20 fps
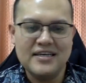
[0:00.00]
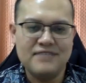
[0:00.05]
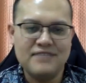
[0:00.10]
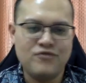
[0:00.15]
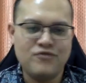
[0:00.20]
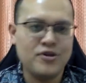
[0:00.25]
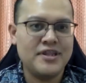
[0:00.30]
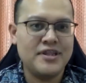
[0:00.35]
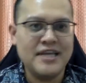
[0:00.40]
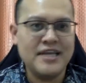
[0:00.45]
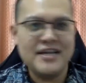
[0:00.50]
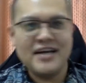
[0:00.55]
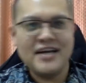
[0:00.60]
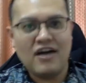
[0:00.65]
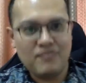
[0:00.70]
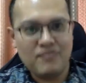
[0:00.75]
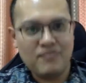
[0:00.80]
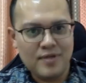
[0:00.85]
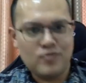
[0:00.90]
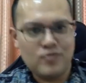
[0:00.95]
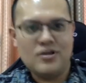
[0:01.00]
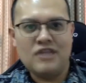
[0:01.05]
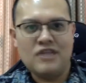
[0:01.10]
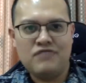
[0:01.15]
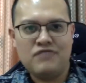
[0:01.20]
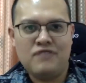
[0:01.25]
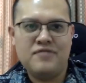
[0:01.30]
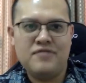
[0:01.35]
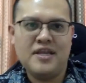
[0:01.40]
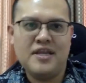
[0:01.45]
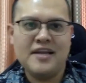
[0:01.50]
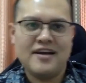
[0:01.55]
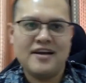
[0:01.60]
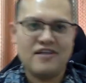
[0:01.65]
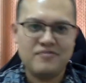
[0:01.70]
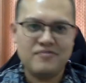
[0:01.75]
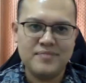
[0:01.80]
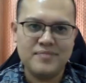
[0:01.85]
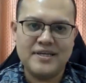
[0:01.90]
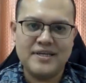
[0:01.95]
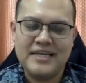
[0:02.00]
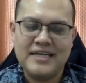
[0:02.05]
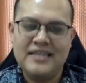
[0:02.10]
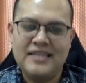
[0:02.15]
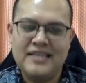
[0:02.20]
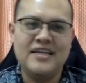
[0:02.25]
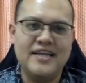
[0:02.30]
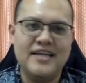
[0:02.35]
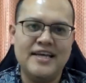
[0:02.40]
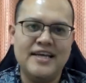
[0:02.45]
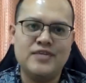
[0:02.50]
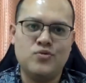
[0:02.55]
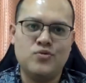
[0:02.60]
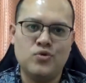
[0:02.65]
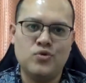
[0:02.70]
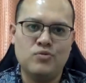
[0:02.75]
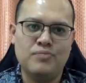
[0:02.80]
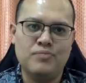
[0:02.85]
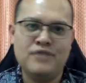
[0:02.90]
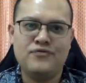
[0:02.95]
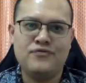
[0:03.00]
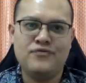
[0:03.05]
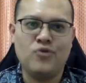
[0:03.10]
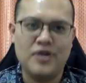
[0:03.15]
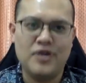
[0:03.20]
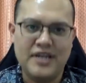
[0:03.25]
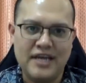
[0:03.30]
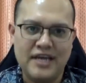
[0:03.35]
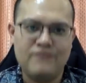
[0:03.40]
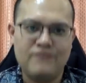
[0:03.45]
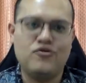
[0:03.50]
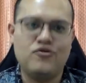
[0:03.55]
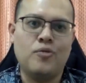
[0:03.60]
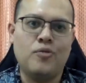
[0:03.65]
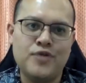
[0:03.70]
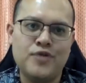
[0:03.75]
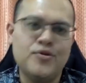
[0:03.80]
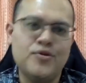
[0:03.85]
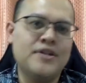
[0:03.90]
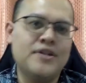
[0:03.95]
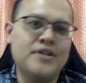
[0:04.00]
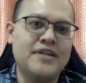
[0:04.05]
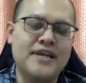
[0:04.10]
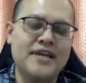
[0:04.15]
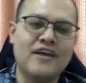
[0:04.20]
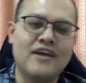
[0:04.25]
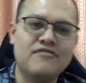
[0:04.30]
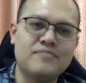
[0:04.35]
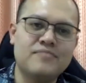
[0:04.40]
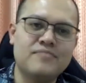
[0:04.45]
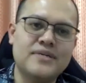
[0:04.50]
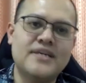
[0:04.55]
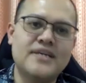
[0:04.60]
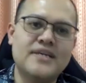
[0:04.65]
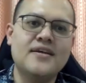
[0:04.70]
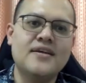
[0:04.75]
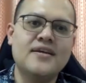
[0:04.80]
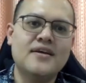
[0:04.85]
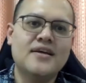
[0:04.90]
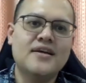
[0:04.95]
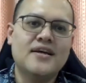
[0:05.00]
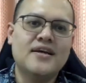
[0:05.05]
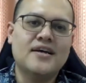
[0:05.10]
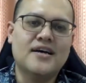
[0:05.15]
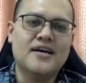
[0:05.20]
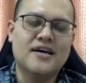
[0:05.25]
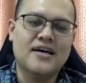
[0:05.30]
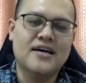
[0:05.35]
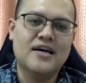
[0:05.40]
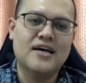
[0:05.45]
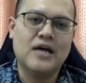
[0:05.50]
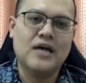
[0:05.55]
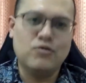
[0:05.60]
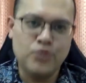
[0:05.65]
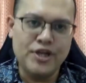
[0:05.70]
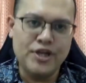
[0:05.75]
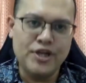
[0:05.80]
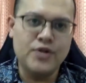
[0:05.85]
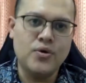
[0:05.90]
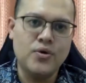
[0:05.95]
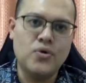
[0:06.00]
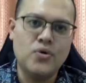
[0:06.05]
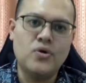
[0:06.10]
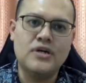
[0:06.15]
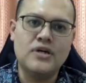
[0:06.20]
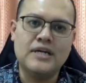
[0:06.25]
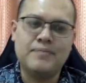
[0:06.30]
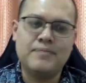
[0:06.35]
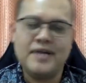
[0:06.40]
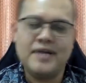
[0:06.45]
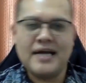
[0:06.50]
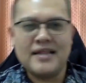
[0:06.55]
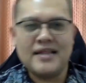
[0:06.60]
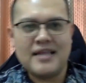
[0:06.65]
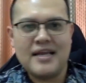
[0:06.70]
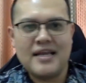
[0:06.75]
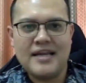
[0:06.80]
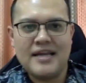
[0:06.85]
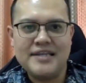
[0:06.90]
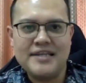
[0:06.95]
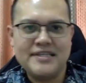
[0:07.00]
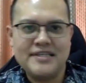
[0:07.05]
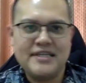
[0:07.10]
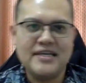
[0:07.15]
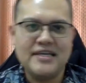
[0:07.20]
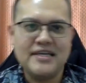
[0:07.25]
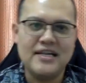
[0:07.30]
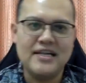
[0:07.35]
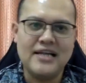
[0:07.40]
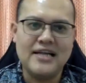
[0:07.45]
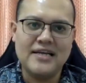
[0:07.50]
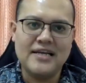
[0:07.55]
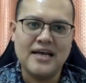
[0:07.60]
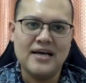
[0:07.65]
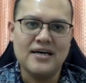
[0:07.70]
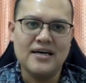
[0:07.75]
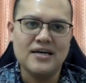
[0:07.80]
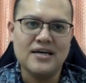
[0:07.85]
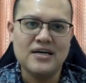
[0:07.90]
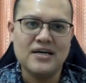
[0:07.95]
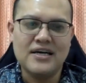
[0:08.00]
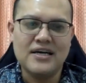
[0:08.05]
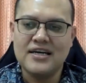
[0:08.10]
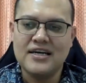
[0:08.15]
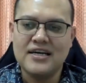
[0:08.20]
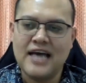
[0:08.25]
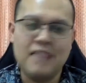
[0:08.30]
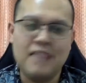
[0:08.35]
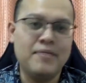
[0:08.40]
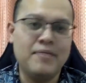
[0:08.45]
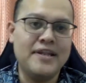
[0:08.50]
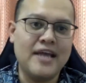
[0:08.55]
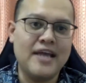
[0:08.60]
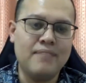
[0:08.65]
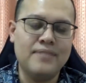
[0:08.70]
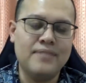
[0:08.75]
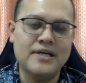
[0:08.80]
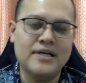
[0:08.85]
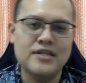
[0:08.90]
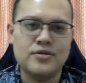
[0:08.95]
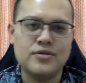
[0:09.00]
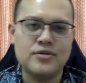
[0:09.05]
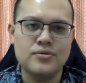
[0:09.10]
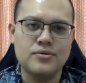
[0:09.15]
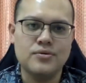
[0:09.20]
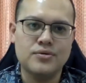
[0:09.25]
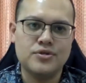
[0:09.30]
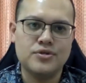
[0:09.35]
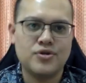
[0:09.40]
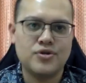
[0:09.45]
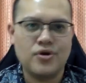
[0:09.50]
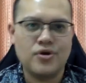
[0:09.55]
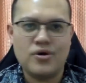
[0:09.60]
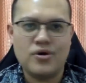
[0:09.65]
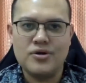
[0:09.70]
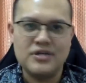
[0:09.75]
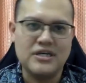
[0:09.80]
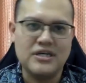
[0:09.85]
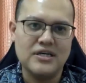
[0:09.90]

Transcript: 14 government to the 15 government in the days before they formed the unity government. We know the Perikatan Nasional had been able to draw